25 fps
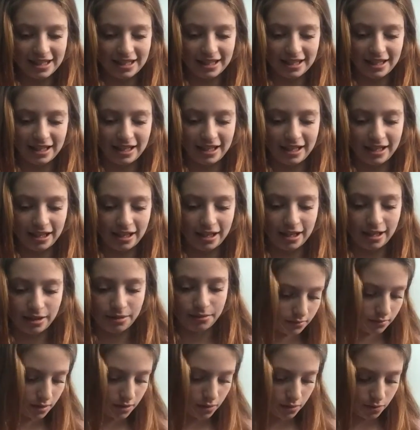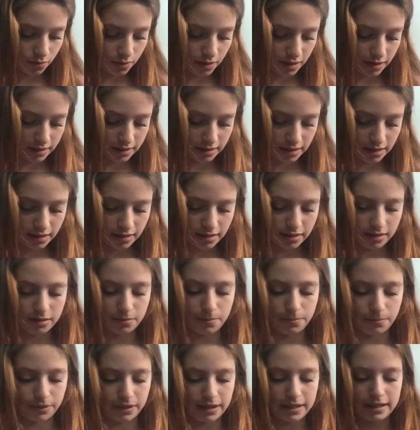thing that I got was this
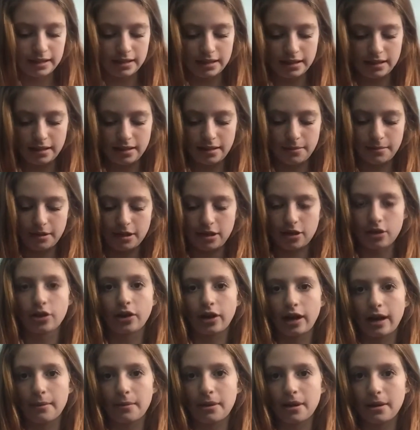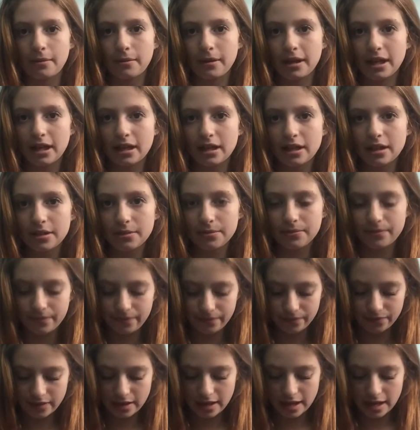bracelet that my grandma made,
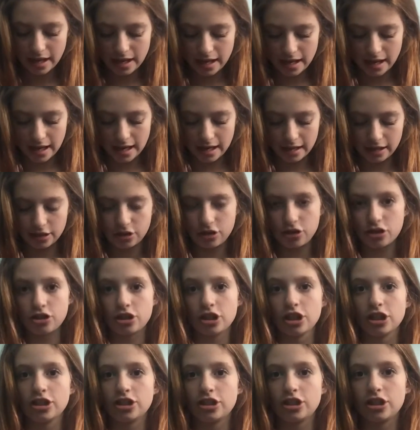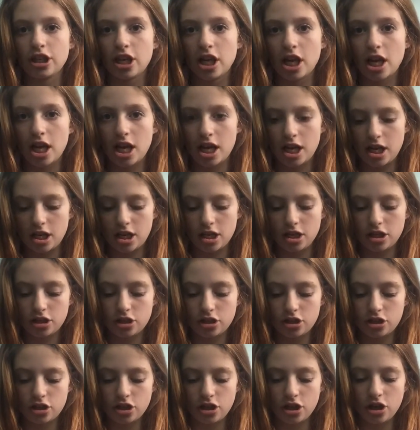and it's just a
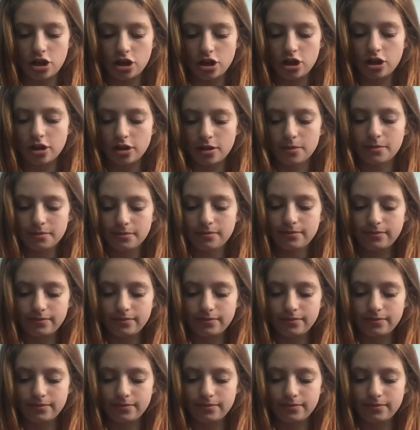charm